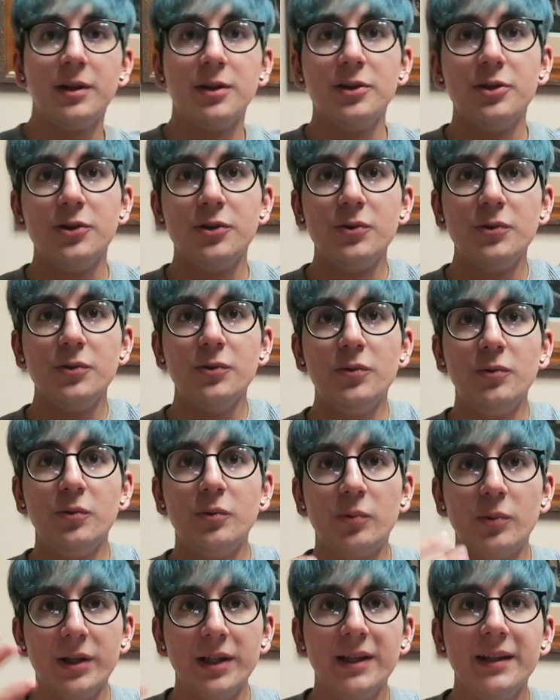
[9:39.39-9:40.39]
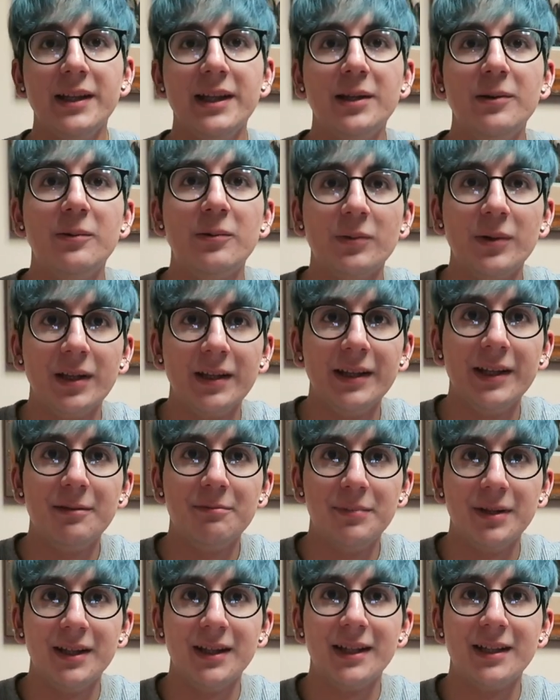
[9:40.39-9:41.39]
You really
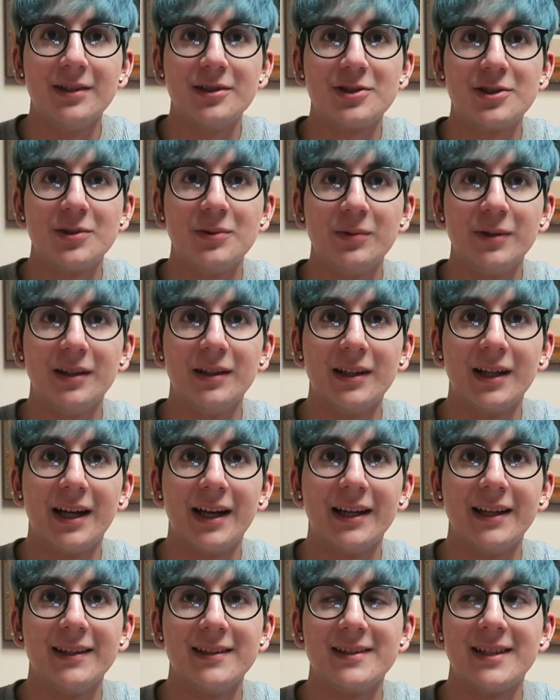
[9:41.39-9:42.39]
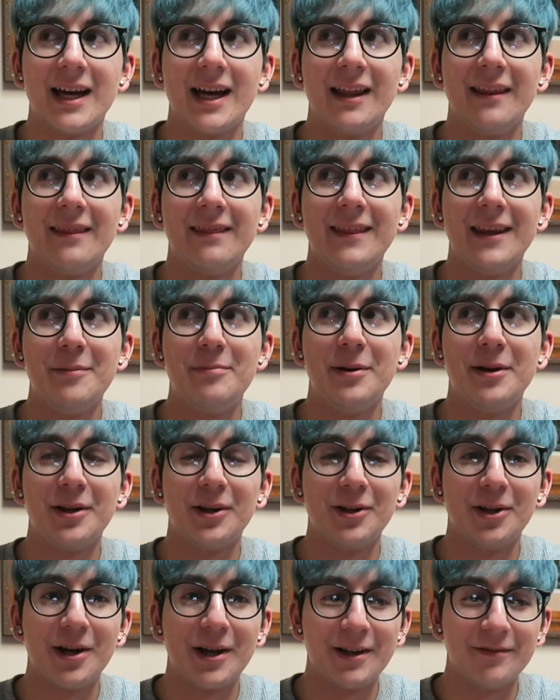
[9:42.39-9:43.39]
begin to realize that they put
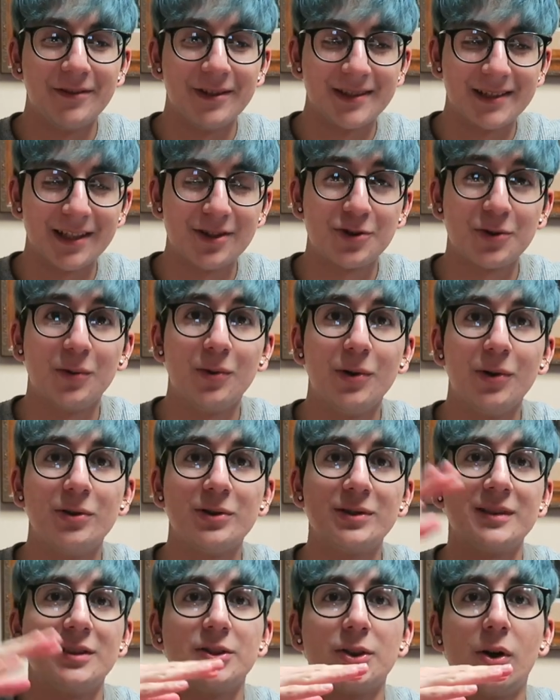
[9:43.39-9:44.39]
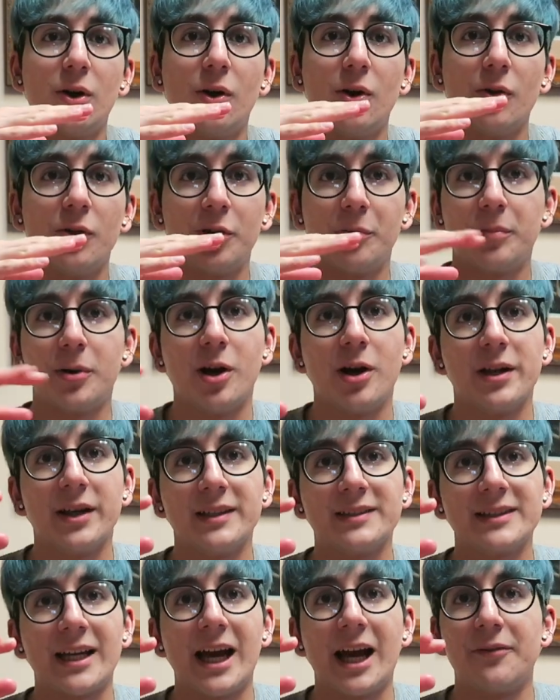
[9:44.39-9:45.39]
a lot of essential oils into all their
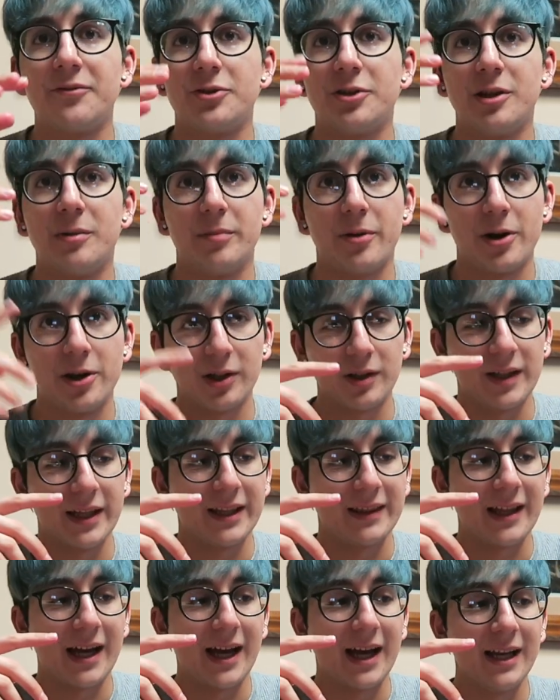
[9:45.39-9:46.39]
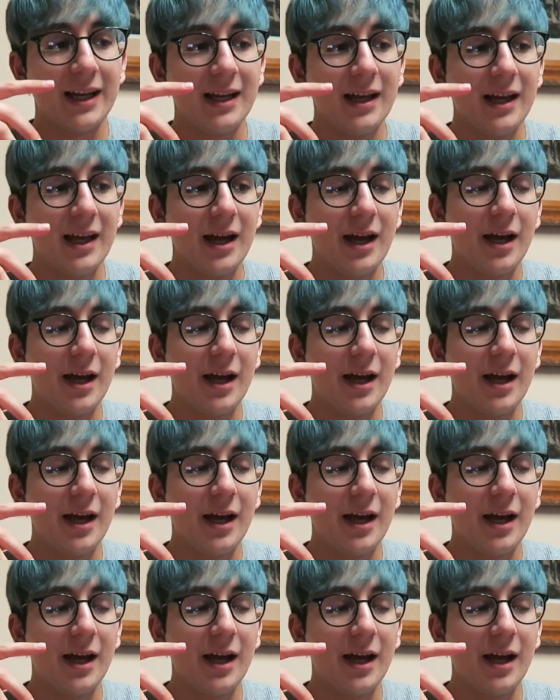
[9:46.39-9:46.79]
products after a product like that.